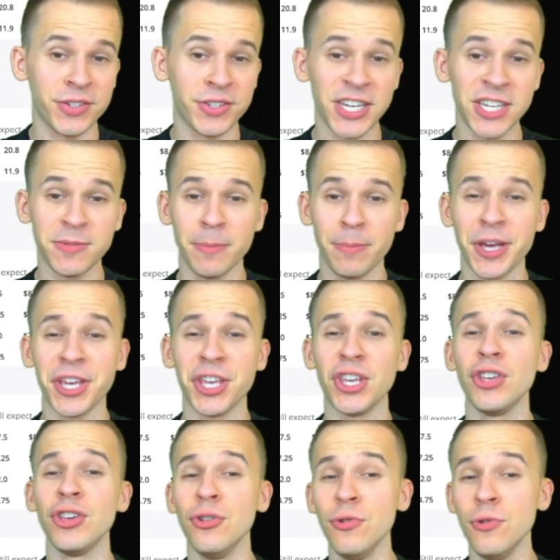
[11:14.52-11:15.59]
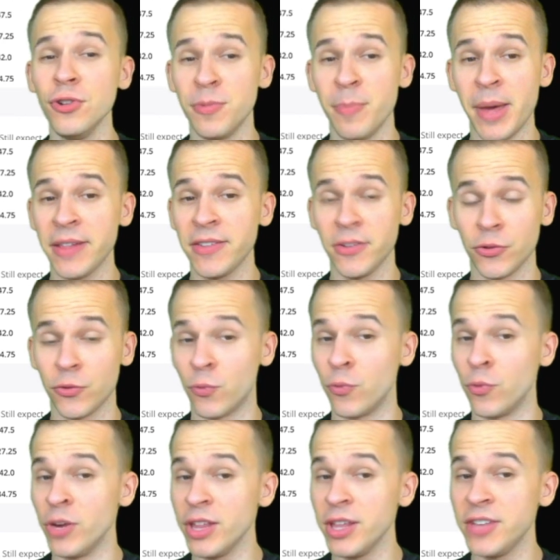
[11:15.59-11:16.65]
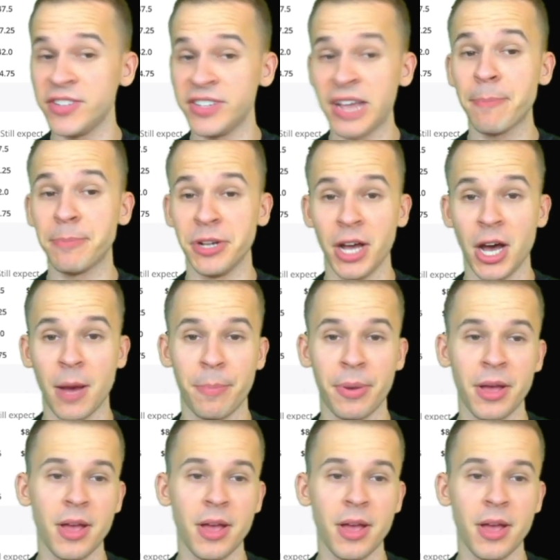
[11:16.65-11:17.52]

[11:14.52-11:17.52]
He's been playing huge minutes and has really stepped it up.